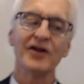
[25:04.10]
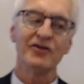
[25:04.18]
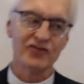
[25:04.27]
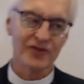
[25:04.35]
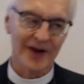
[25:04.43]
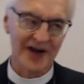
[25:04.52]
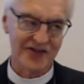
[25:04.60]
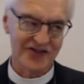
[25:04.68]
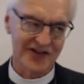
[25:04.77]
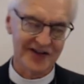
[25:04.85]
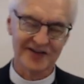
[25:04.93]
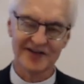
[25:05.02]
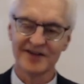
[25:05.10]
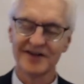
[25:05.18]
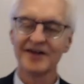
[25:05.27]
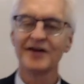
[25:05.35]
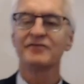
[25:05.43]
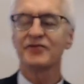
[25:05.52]
in transit
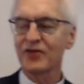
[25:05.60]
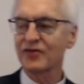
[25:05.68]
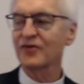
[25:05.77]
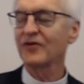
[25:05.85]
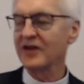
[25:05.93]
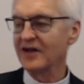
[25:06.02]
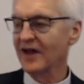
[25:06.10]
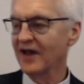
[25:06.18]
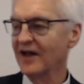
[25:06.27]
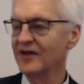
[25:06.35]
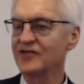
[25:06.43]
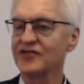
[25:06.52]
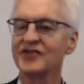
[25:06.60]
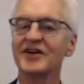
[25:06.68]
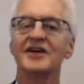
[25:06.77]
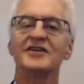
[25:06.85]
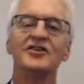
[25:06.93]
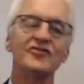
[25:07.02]
for 30 days,
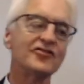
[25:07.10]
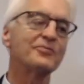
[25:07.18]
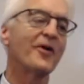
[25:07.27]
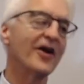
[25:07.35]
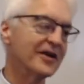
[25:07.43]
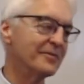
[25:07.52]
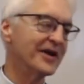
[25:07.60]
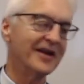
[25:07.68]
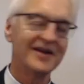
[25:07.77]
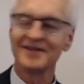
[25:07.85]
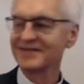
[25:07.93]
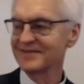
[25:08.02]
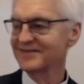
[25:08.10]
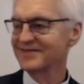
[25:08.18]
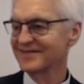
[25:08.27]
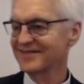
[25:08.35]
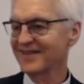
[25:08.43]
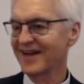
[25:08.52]
you just pray to me.
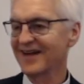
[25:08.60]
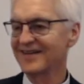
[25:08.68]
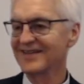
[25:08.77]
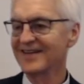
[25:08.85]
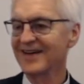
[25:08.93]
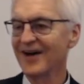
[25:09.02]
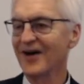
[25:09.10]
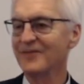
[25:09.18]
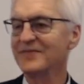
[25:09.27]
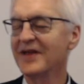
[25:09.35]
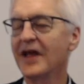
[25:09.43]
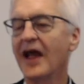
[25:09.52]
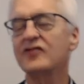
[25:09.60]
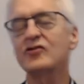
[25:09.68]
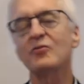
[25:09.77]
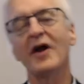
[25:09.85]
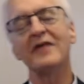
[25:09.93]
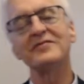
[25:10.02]
Okay? Um, and,
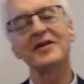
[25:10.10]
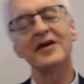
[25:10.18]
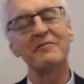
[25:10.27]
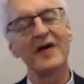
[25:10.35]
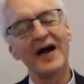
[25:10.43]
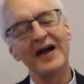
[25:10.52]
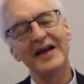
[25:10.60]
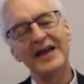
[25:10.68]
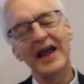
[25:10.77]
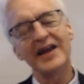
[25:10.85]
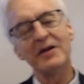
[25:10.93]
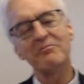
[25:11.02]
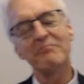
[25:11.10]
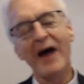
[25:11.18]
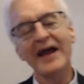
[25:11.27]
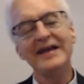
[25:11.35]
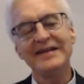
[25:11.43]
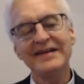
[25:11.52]
and, and it
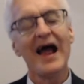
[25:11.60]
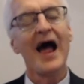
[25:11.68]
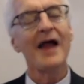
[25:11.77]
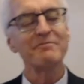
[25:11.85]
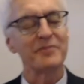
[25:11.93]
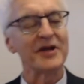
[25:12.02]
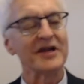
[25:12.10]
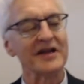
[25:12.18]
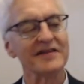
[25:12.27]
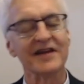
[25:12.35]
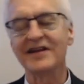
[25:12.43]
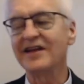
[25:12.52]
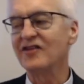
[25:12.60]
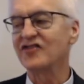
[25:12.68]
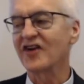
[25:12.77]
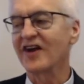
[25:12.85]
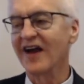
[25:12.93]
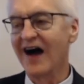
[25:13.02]
might not be that
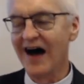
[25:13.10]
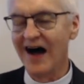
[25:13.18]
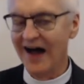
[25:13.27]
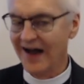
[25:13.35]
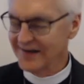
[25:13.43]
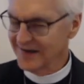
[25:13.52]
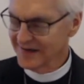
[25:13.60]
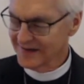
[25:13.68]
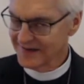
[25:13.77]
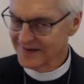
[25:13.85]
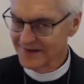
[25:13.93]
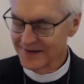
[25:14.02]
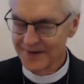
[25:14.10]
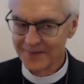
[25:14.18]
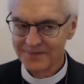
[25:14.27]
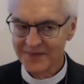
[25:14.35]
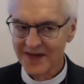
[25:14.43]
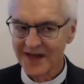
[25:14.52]
he's a god,
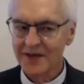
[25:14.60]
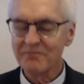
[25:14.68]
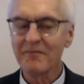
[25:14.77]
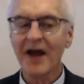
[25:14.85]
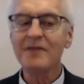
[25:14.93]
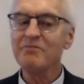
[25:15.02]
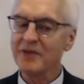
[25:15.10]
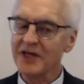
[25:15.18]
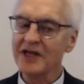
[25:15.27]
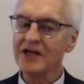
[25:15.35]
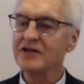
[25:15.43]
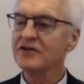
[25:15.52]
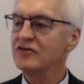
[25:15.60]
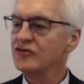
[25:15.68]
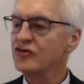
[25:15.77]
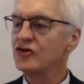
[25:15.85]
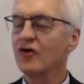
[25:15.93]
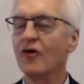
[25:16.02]
it might be
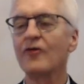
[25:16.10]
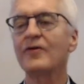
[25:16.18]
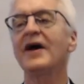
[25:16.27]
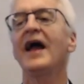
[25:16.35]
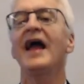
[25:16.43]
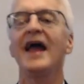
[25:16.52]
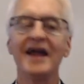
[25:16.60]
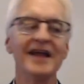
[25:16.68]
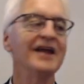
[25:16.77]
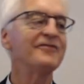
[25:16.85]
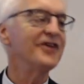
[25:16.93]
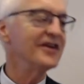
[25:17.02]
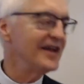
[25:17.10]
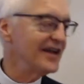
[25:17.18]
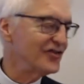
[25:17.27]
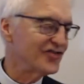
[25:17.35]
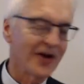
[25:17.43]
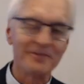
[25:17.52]
you know, hey, if you
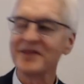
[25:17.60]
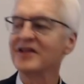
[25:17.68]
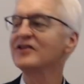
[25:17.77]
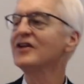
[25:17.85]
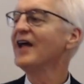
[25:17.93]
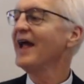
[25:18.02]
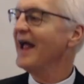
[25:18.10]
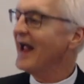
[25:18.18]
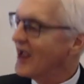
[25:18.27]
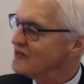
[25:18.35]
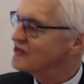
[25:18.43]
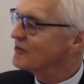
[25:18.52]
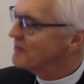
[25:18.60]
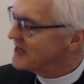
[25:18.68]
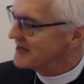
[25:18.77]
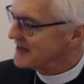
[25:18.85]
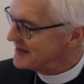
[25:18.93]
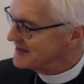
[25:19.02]
need something, ask
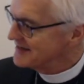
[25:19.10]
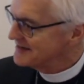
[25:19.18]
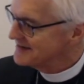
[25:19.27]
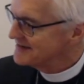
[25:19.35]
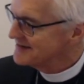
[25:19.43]
me.